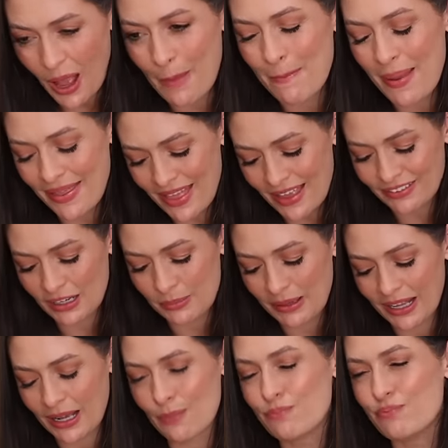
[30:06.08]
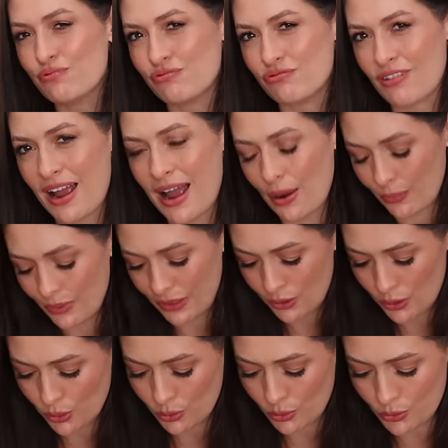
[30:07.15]
I bet that's going to be like a brownie
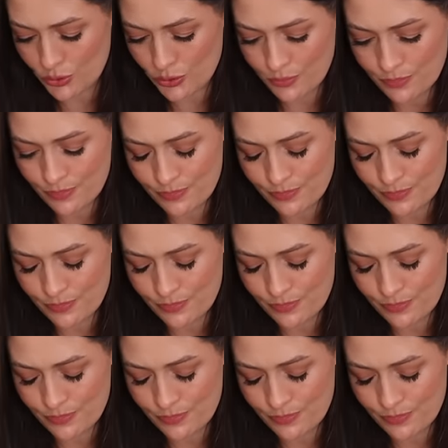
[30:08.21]
nude.